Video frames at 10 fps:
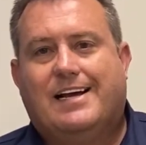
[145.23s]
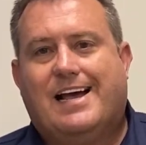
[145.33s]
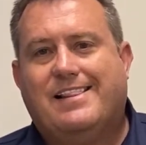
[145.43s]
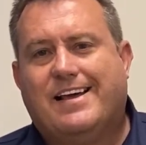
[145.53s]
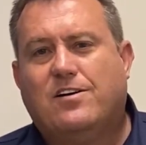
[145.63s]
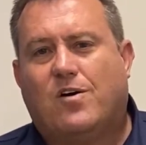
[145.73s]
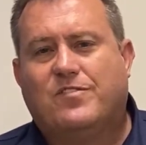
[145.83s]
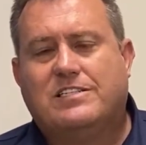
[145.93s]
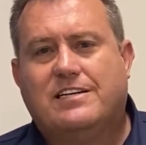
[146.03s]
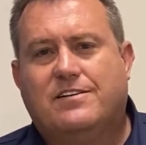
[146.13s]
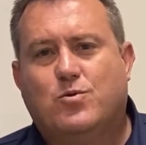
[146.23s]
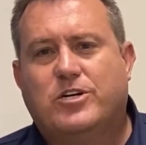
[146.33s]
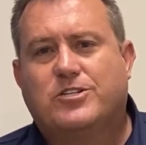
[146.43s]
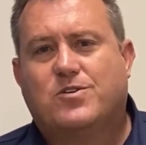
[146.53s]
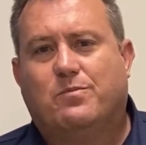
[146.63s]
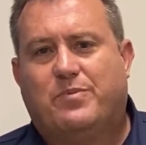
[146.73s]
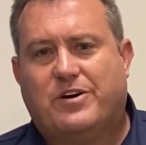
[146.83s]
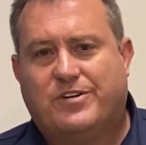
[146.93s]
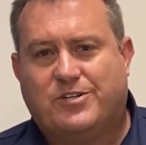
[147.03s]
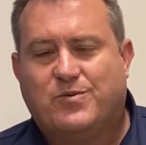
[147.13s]
And then obviously the worst
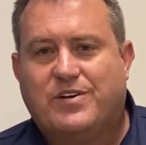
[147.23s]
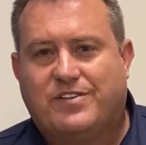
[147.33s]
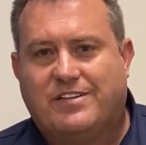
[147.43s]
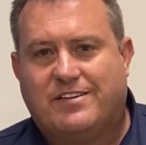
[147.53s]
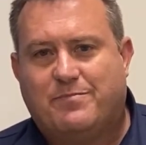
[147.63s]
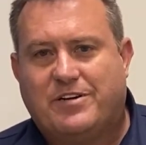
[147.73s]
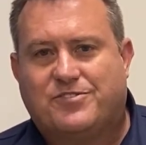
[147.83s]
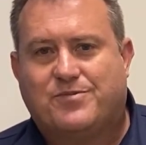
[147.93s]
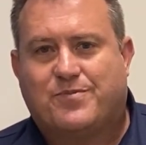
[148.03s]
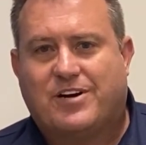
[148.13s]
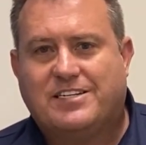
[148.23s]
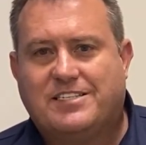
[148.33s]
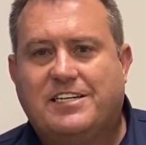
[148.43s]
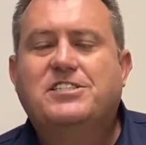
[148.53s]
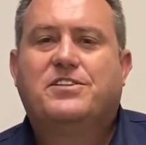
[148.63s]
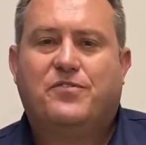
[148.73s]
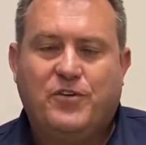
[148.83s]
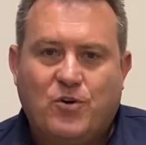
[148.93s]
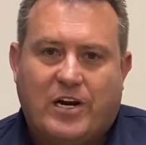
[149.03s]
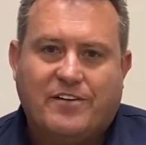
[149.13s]
component within the petrol price is the
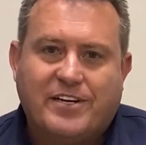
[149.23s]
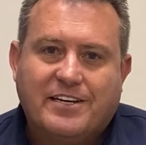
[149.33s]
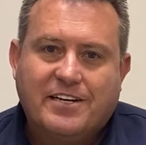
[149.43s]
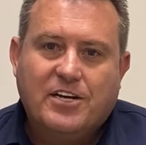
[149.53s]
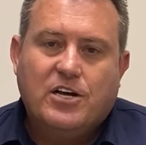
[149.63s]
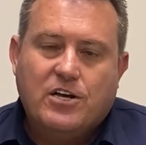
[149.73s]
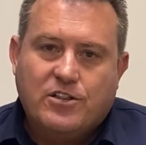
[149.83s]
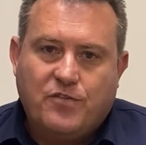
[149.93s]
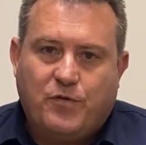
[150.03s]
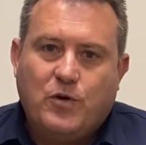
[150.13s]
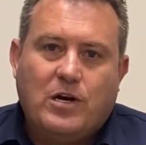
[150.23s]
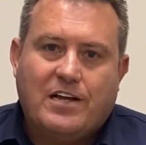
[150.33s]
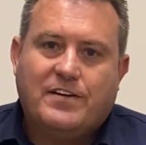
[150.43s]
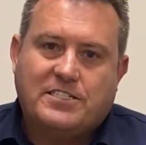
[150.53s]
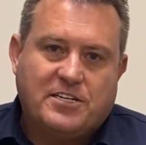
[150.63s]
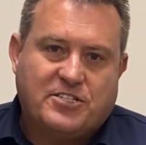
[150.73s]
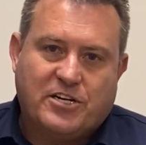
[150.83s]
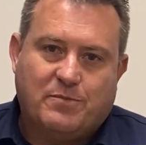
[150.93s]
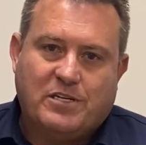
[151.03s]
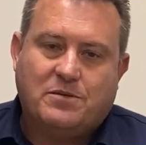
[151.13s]
fuel levy. The fuel levy is
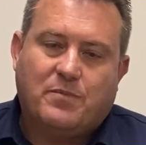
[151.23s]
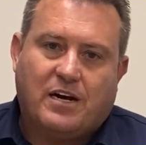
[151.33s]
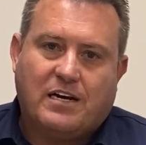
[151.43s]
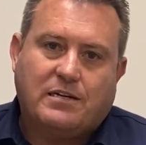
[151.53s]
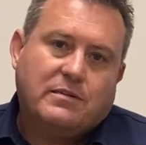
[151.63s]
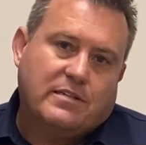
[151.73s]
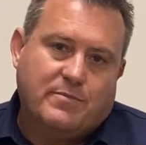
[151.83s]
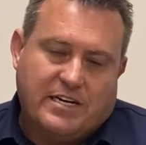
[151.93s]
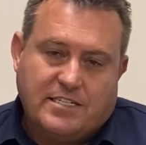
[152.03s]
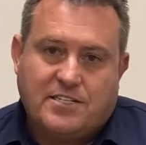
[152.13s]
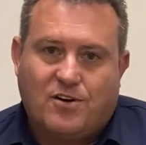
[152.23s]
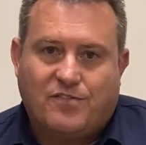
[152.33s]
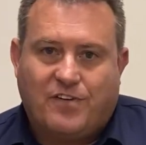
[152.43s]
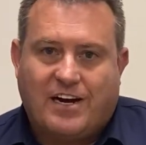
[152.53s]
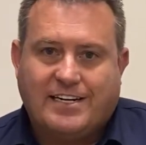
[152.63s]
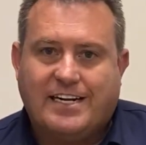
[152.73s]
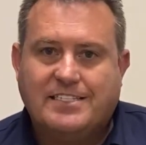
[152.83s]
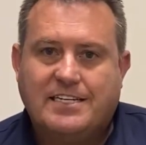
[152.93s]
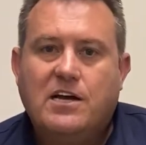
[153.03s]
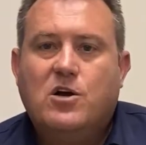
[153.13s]
determined by the Minister of
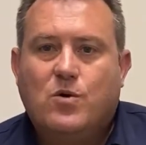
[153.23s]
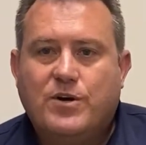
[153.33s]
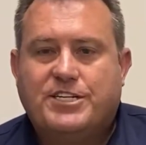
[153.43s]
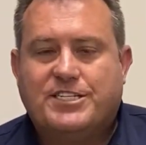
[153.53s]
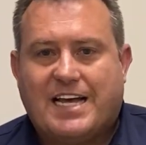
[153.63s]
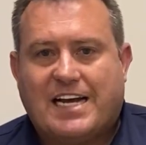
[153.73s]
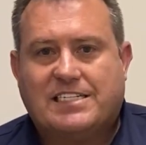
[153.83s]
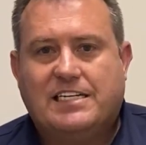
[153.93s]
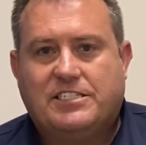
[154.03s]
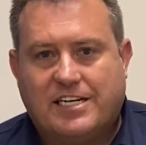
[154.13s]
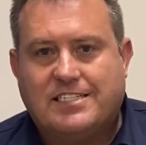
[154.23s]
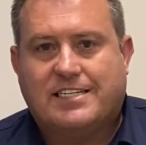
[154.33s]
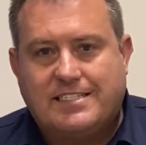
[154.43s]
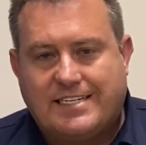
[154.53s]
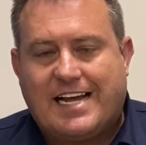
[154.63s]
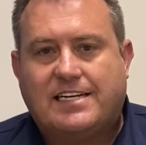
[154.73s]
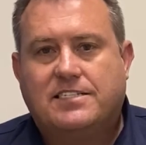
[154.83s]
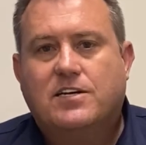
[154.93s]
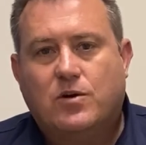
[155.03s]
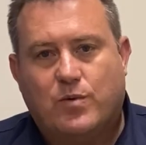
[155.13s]
Finance, which is actually just the
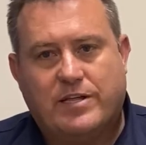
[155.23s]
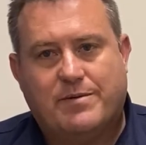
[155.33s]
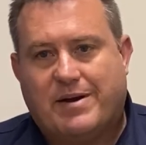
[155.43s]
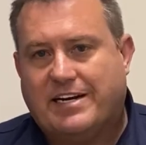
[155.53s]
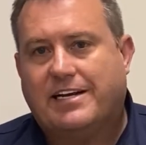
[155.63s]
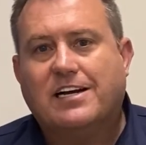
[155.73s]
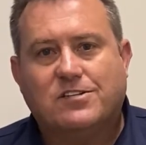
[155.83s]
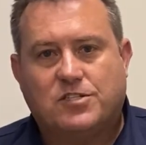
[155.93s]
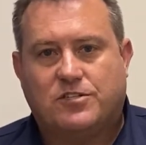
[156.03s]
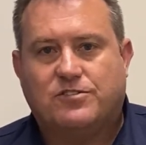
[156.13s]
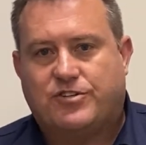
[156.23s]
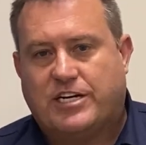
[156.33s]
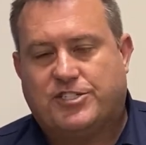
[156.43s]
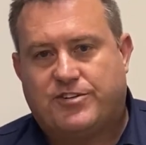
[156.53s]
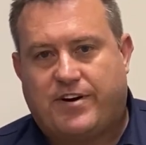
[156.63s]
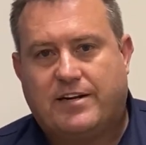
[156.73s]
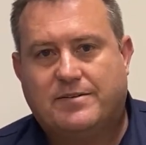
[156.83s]
tax where the money goes to Treasury.